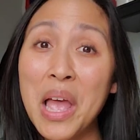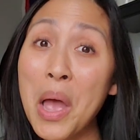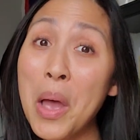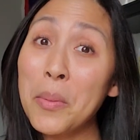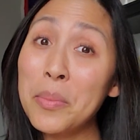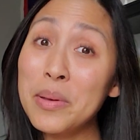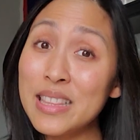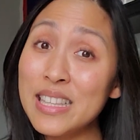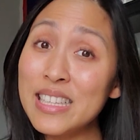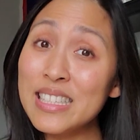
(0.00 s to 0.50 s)

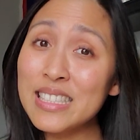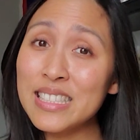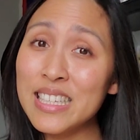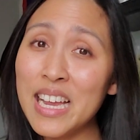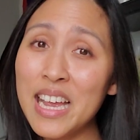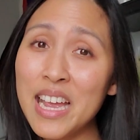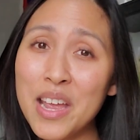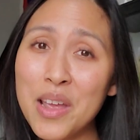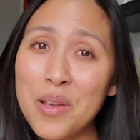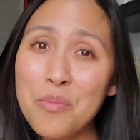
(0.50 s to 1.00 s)
But this
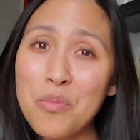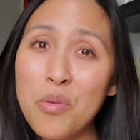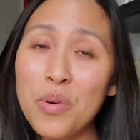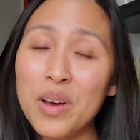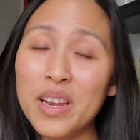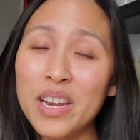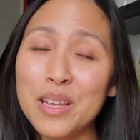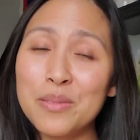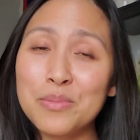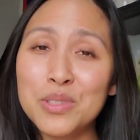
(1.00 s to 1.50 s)
time,
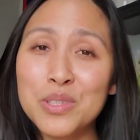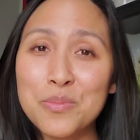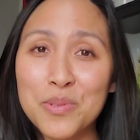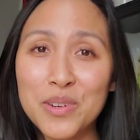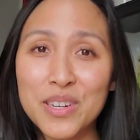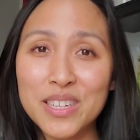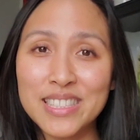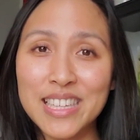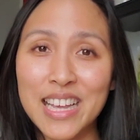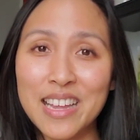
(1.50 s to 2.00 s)
what I'm
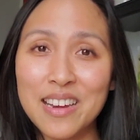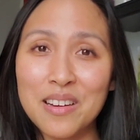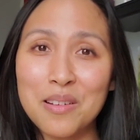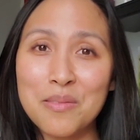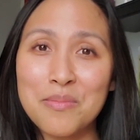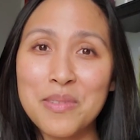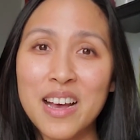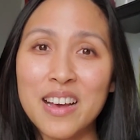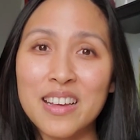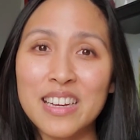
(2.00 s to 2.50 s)
super excited
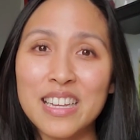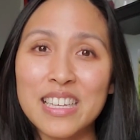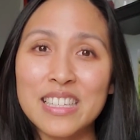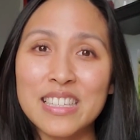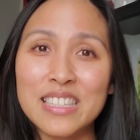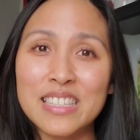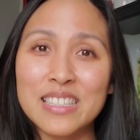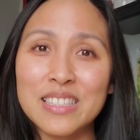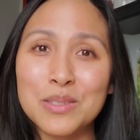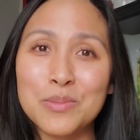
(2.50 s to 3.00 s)
about
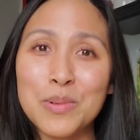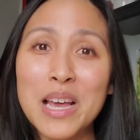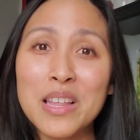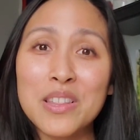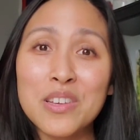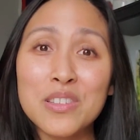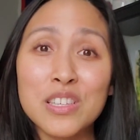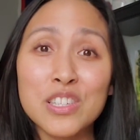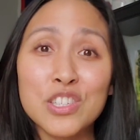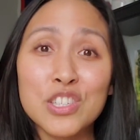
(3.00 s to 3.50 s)
is
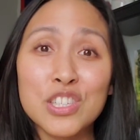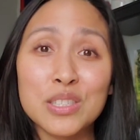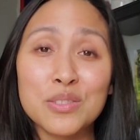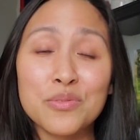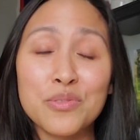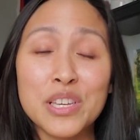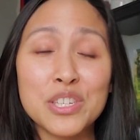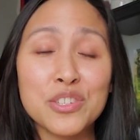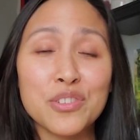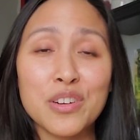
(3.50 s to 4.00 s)
rather than just
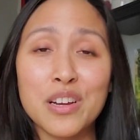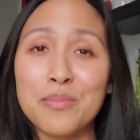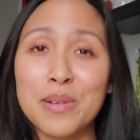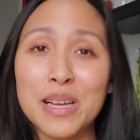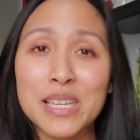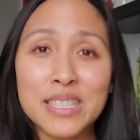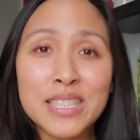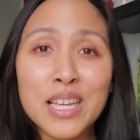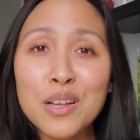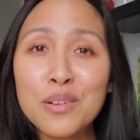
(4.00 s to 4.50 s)
featuring
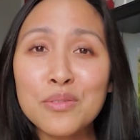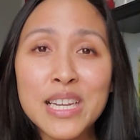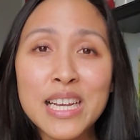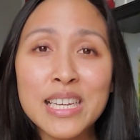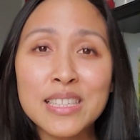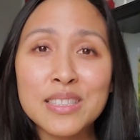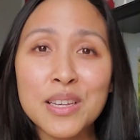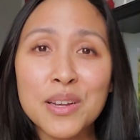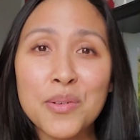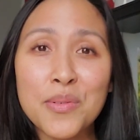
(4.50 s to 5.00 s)
myself
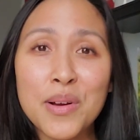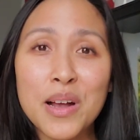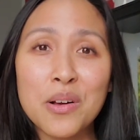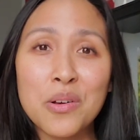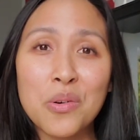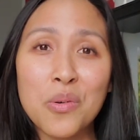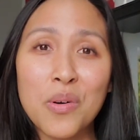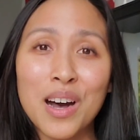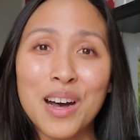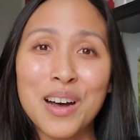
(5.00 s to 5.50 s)
dancing around
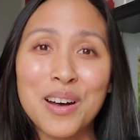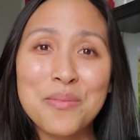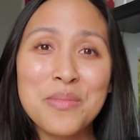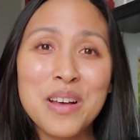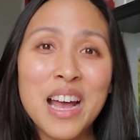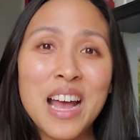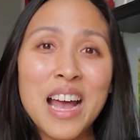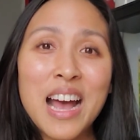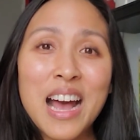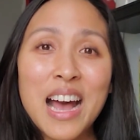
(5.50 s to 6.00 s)
Guam,
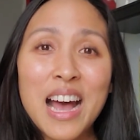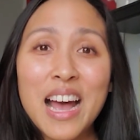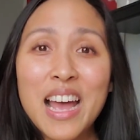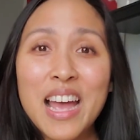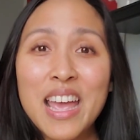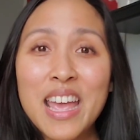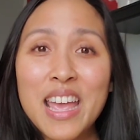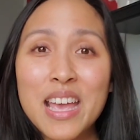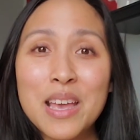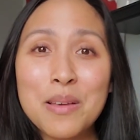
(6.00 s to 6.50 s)
I
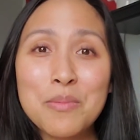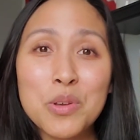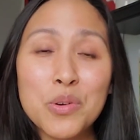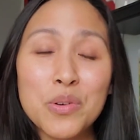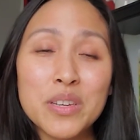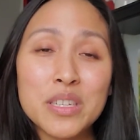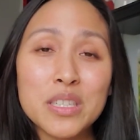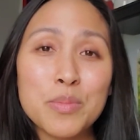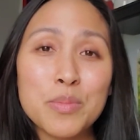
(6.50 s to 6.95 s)
am going to